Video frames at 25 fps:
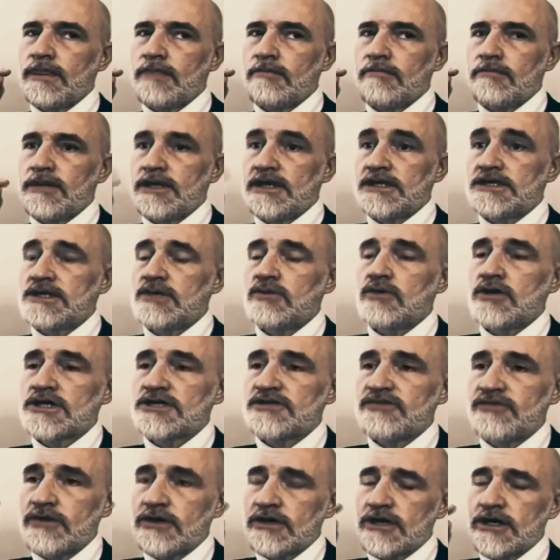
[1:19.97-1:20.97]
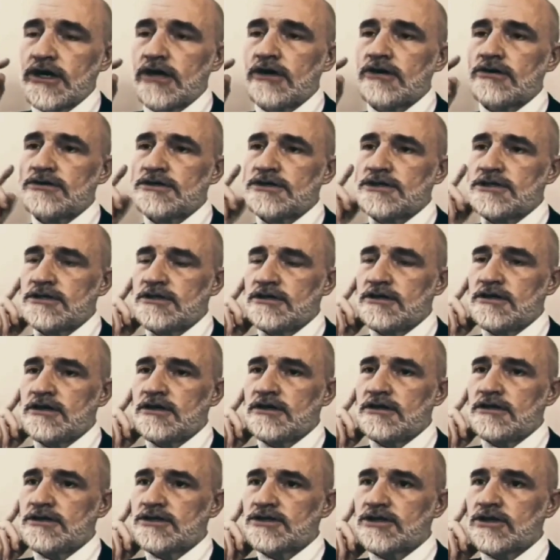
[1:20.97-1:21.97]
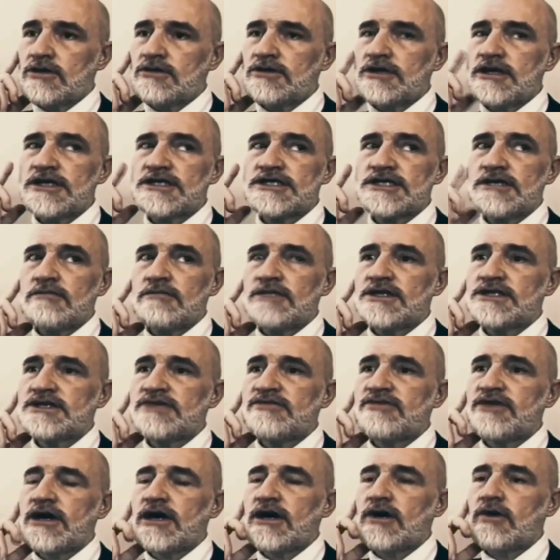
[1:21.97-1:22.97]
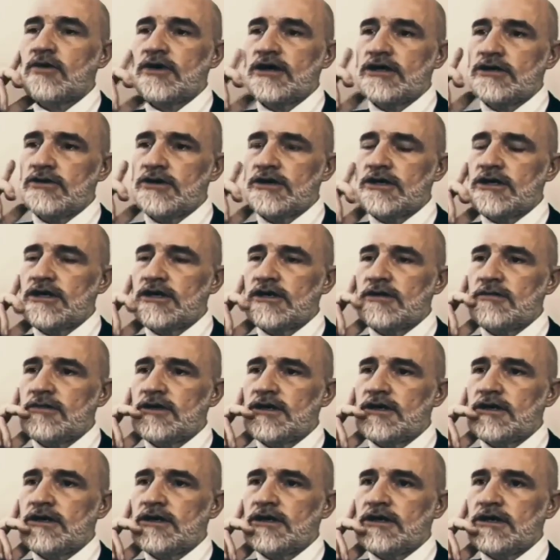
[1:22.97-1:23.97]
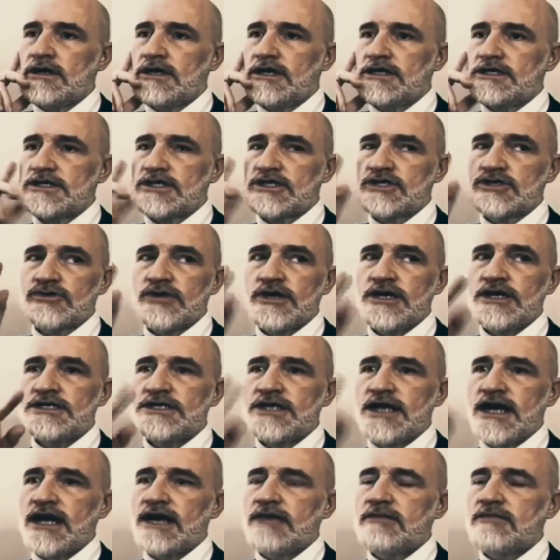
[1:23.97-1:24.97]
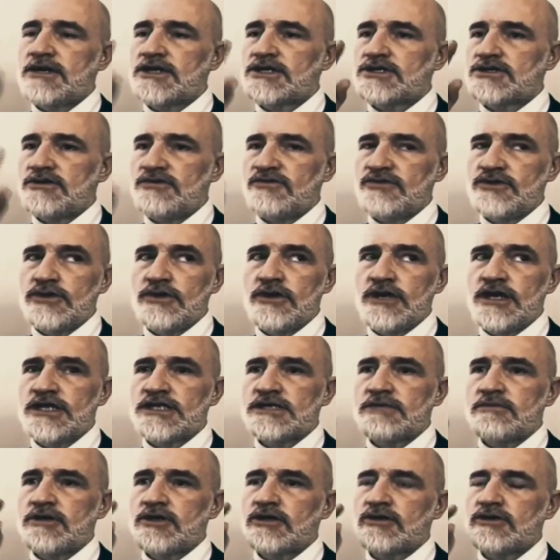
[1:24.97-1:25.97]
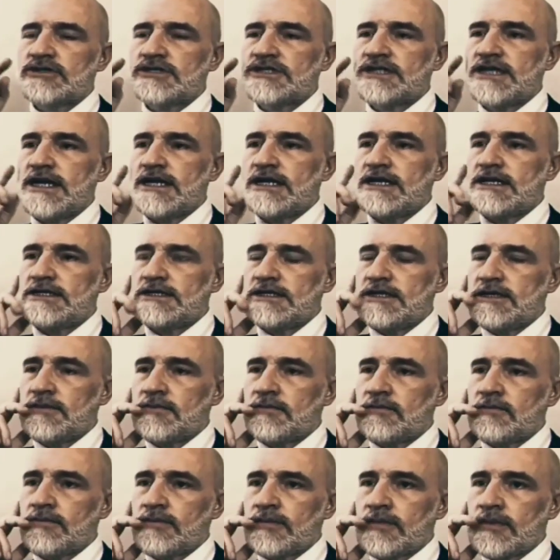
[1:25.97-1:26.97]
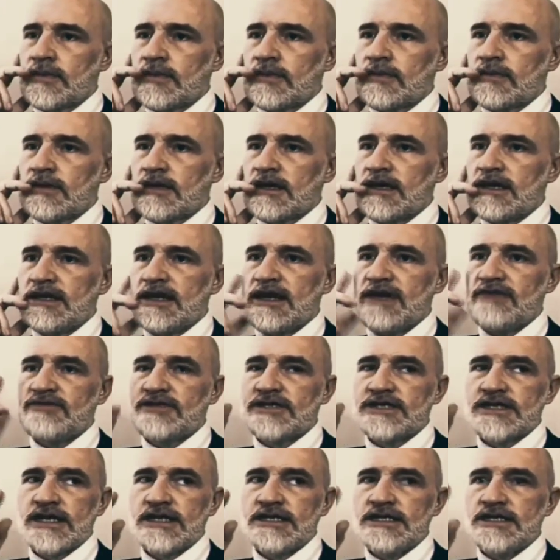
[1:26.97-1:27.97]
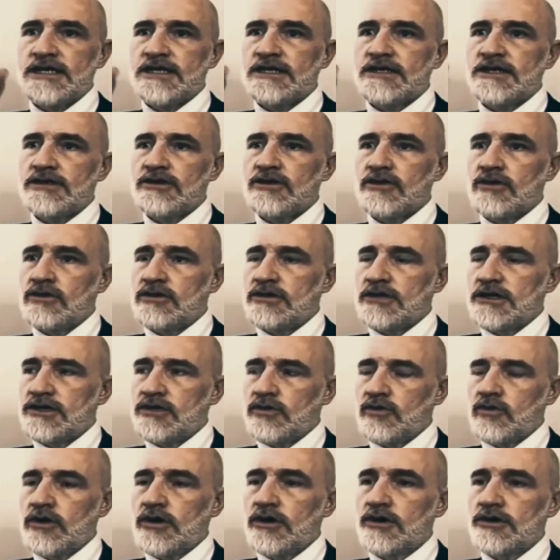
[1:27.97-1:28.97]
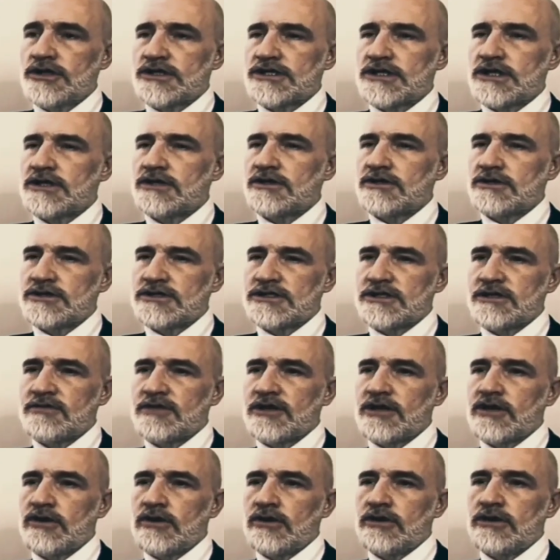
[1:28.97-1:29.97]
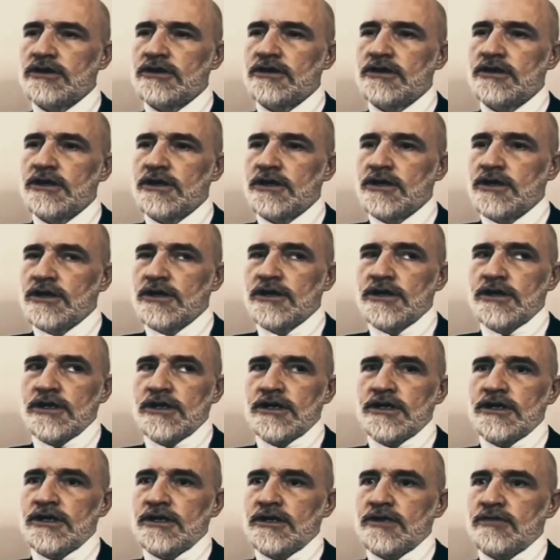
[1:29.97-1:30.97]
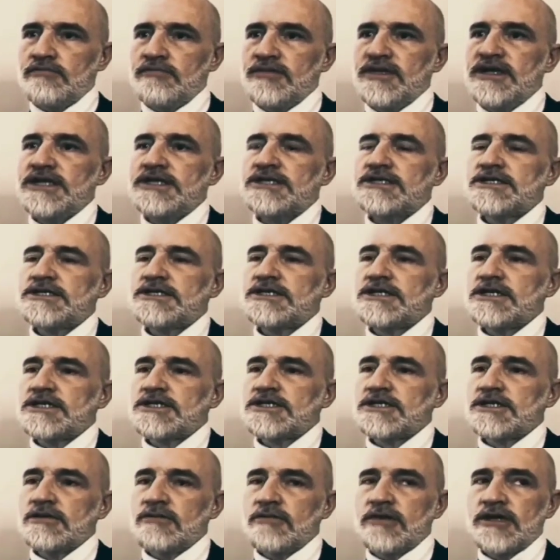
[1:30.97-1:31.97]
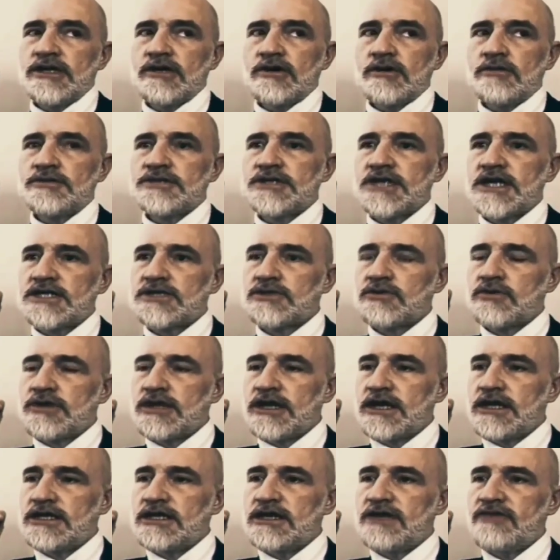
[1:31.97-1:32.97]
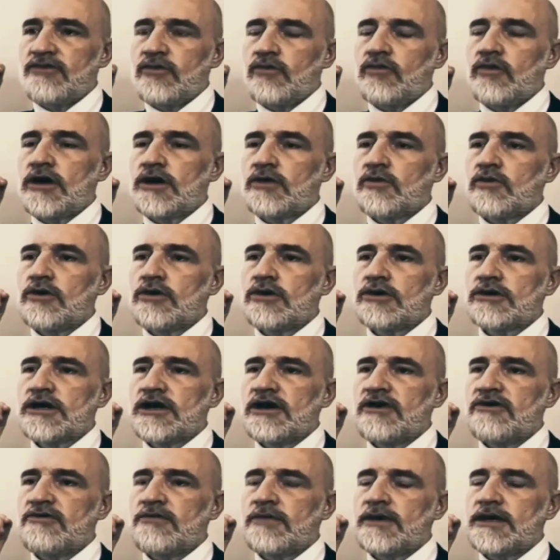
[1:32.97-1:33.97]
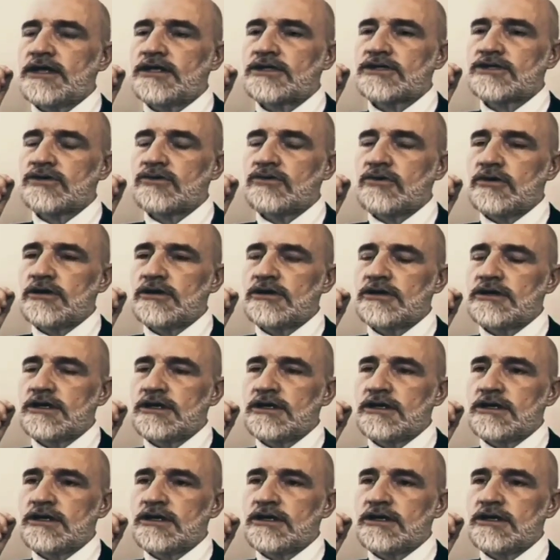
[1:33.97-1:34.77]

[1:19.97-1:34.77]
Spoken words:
because he works for a cult. It's called the Assemblies of Yahweh. Look it up. It's a strange admixture of Judaism and Christianity. And they have this idea that the world is under something called the beast system, and they're obsessed with the idea of a one world government and so on.